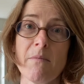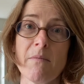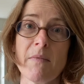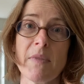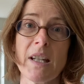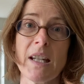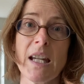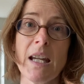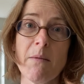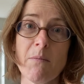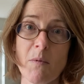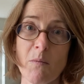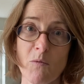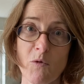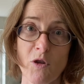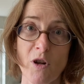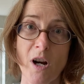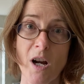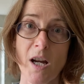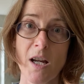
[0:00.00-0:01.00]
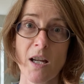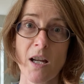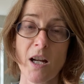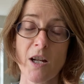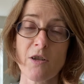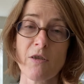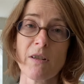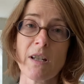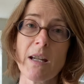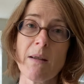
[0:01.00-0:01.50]
keep them dry. I
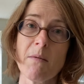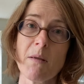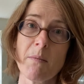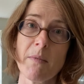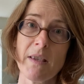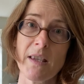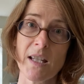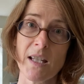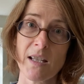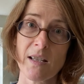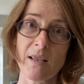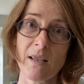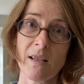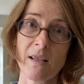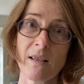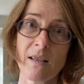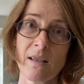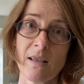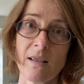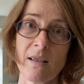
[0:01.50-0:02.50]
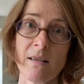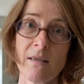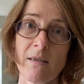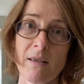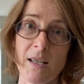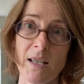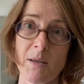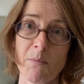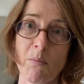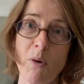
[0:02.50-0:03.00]
shall keep them in this
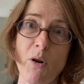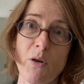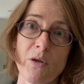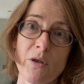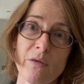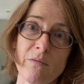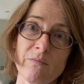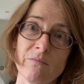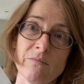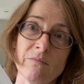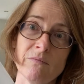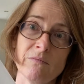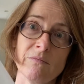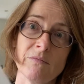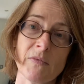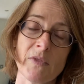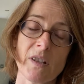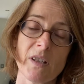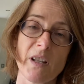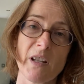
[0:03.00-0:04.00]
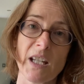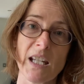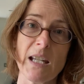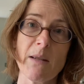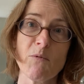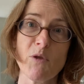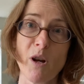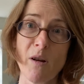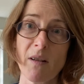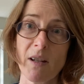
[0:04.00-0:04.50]
pot I keep
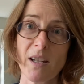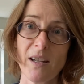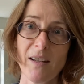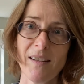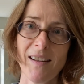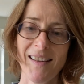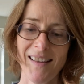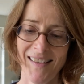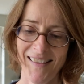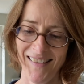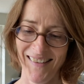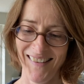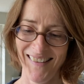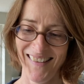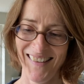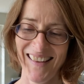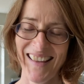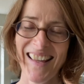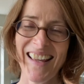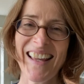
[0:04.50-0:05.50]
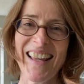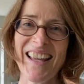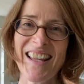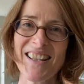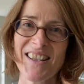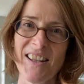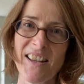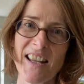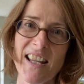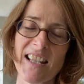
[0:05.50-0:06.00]
showing you.
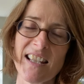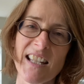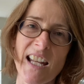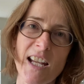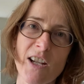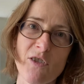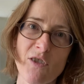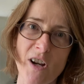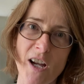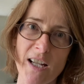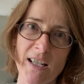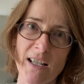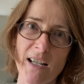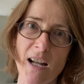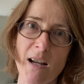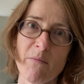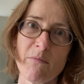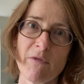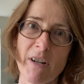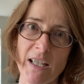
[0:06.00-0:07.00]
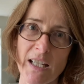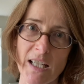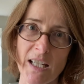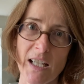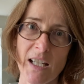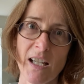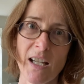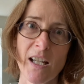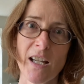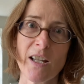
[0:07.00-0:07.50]
So they stay dry till I'm ready
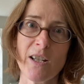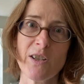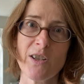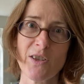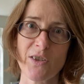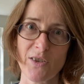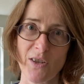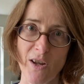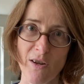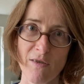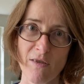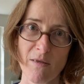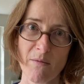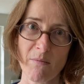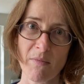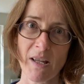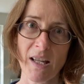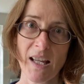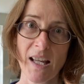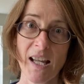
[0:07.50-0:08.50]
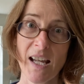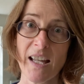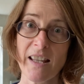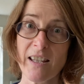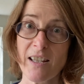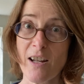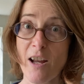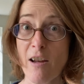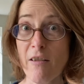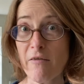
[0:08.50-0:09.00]
to sow them, and then
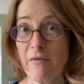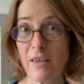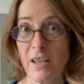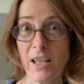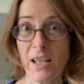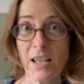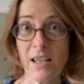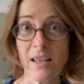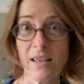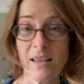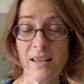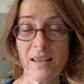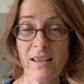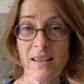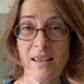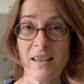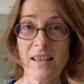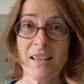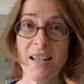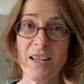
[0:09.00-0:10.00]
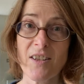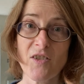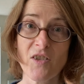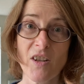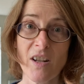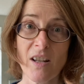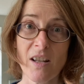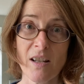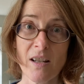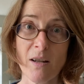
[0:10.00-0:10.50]
hopefully next
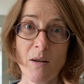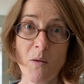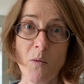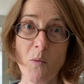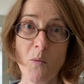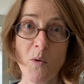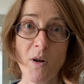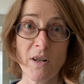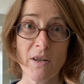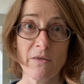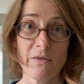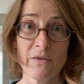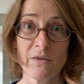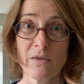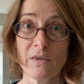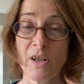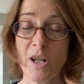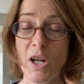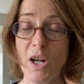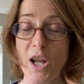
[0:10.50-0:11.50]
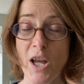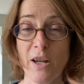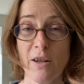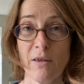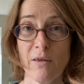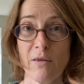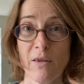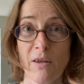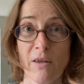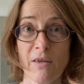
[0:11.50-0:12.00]
year a wonderful
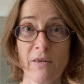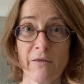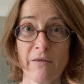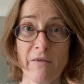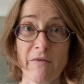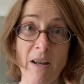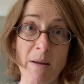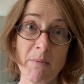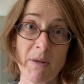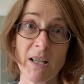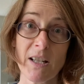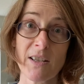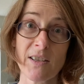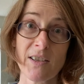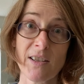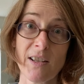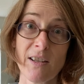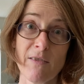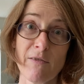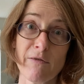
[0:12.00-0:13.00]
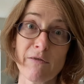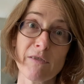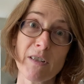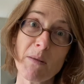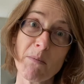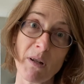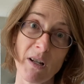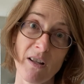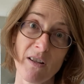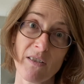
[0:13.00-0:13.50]
load of fabulous free
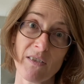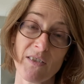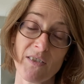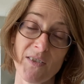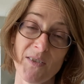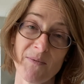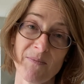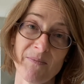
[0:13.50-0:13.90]
plants.